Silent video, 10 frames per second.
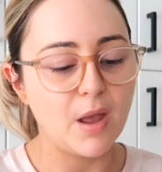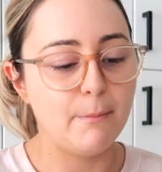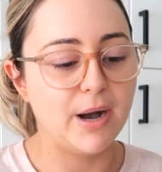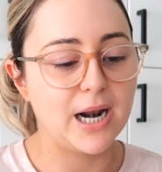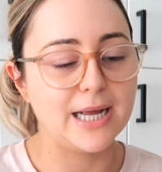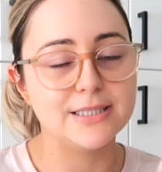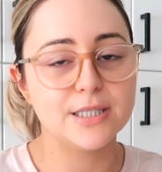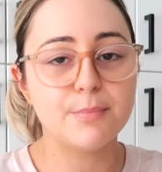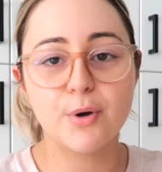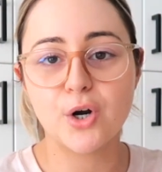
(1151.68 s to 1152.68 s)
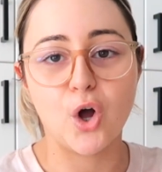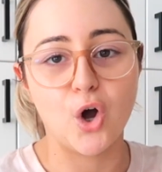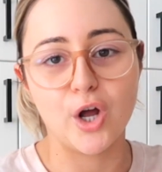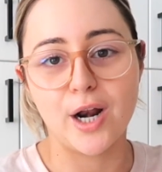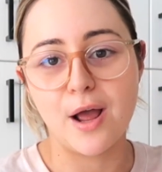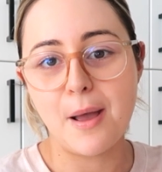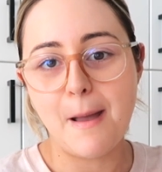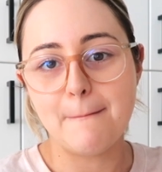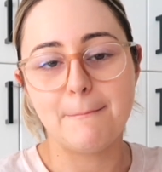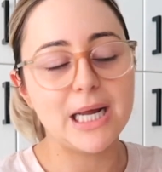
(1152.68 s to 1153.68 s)
But I did put it on
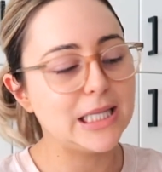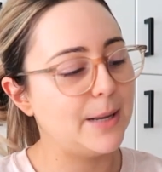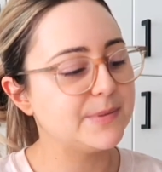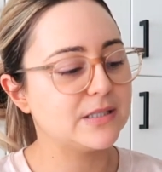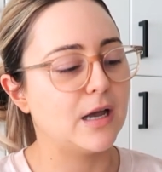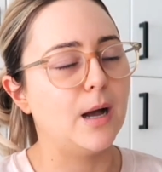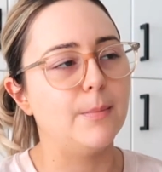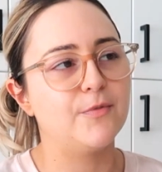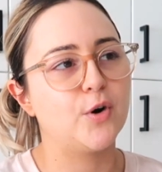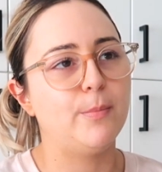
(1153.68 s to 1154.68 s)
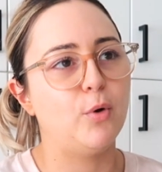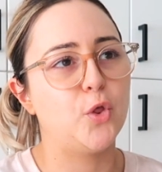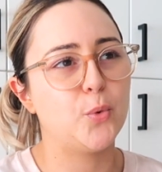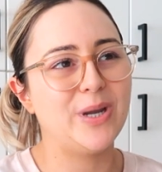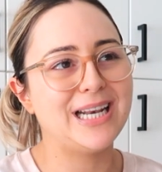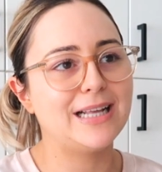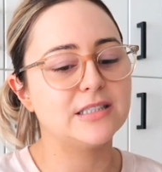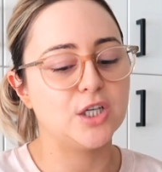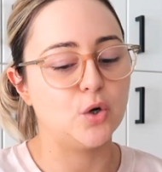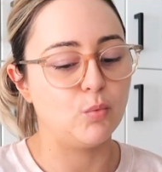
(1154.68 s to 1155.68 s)
my lips um, for about three
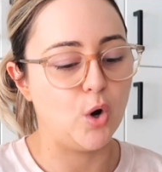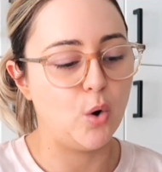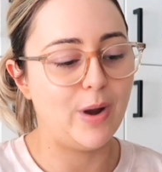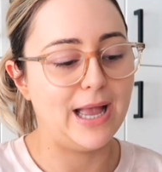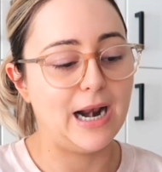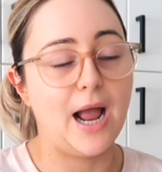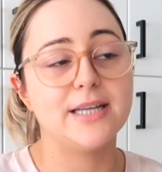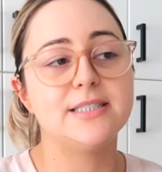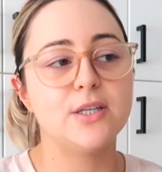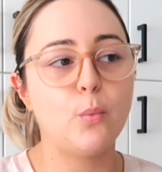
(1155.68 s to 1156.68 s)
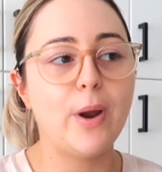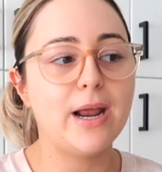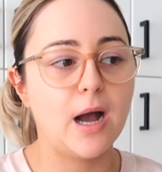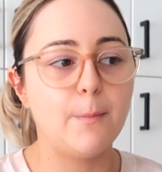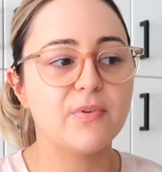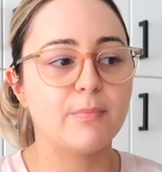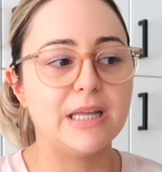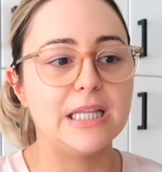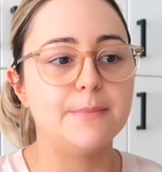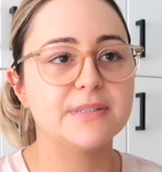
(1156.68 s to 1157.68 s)
nights in a row and I did wake up with
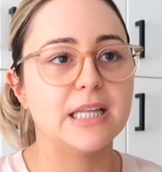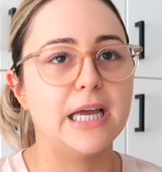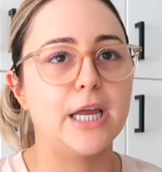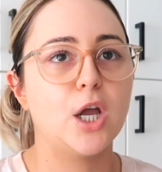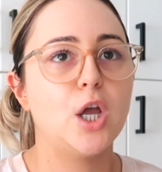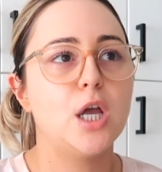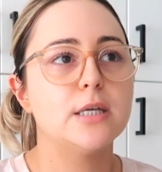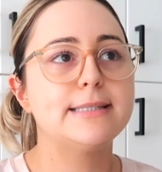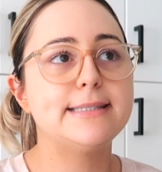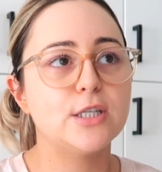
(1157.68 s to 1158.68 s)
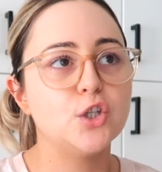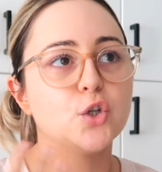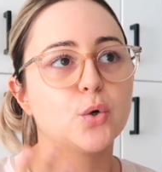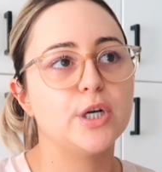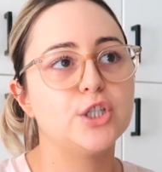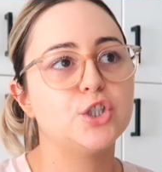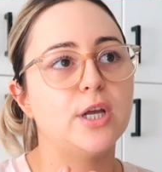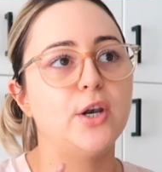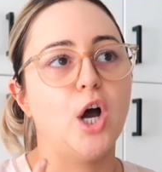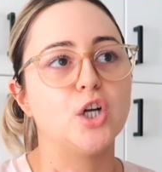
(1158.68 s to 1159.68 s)
my lips like still nourished
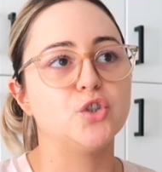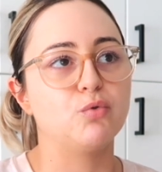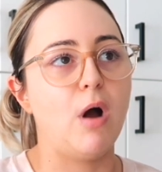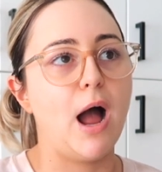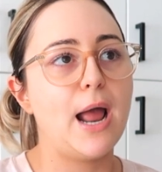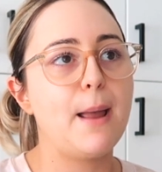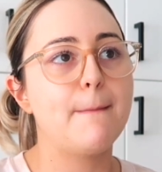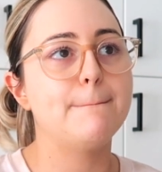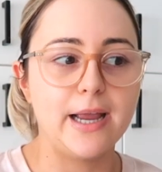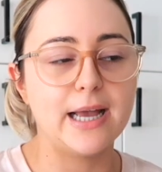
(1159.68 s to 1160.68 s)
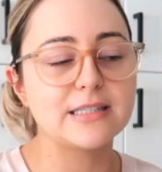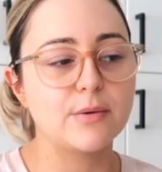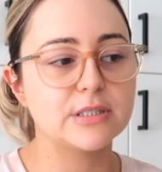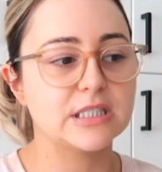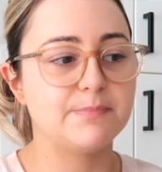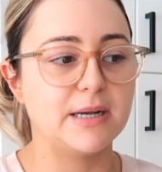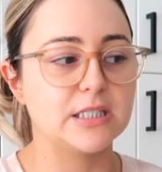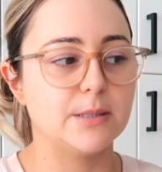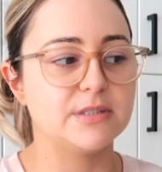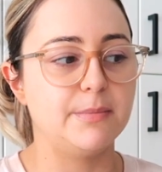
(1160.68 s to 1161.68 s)
and not dry. I guess I was
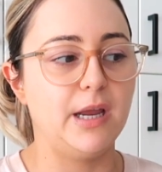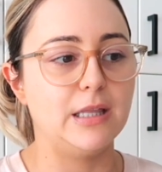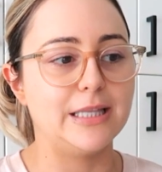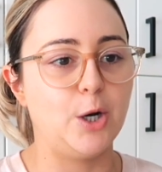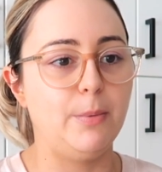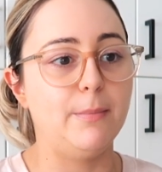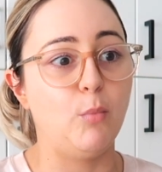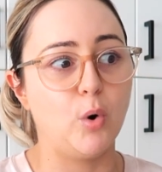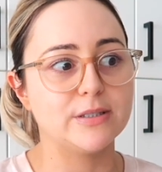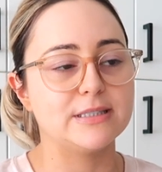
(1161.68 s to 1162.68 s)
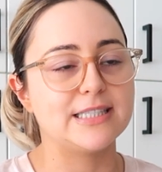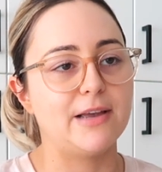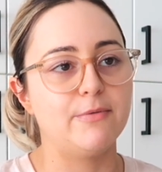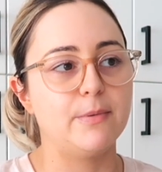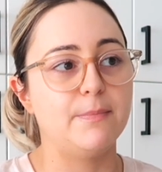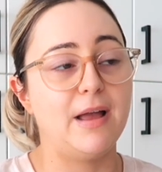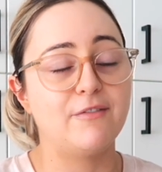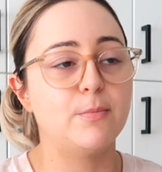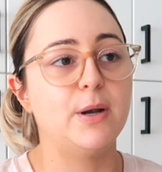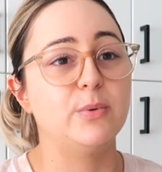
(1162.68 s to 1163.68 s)
expecting them to be a little bit more since ever,
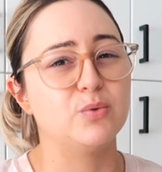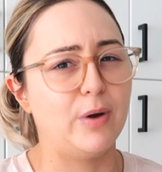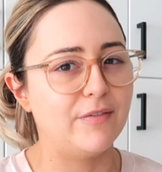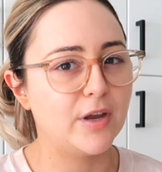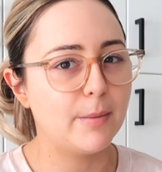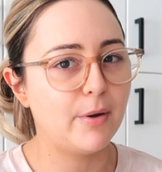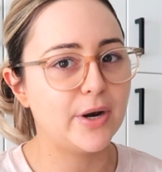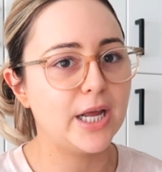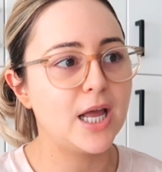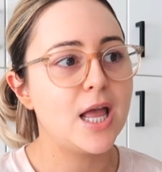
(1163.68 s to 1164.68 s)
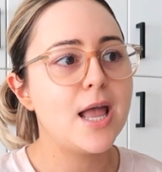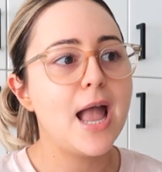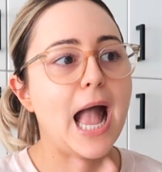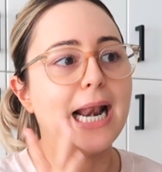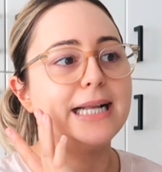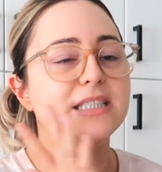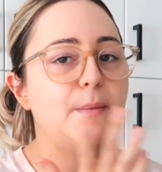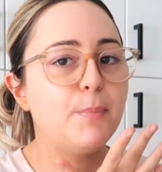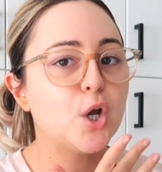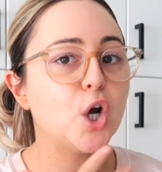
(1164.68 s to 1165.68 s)
everybody was raving about it. And I
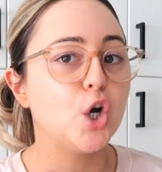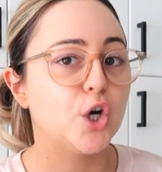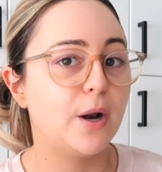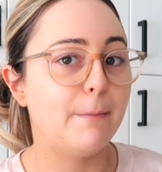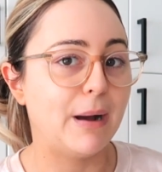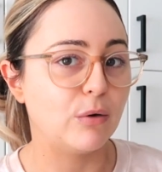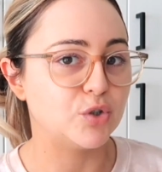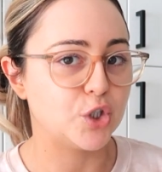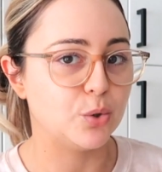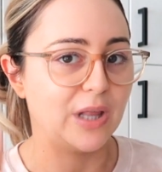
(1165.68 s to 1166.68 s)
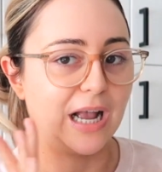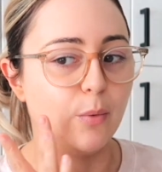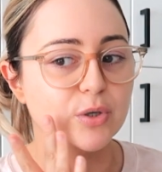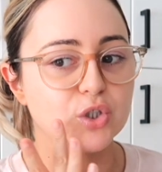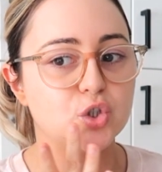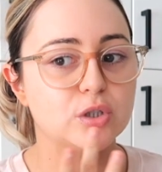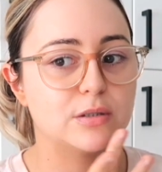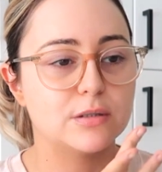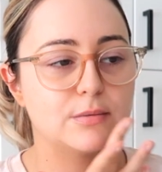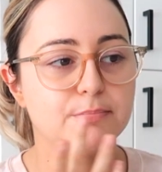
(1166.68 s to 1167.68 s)
did put a good amount too. Like I wasn't
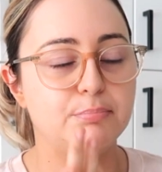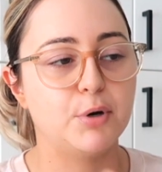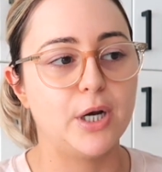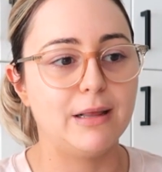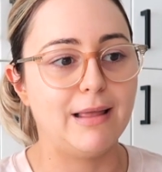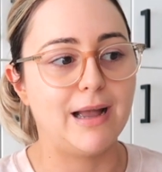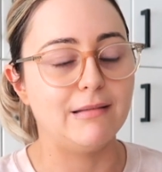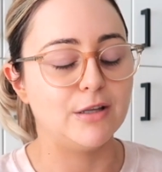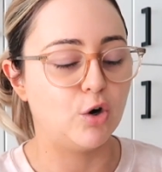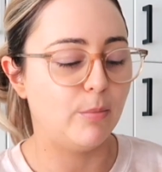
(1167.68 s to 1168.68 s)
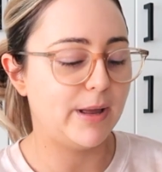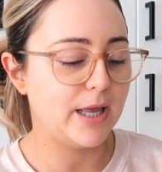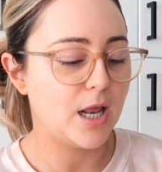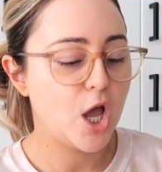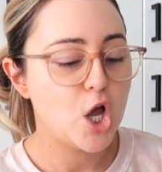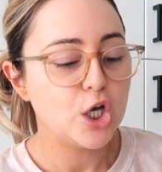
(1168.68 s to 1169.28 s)
just putting like a little bit.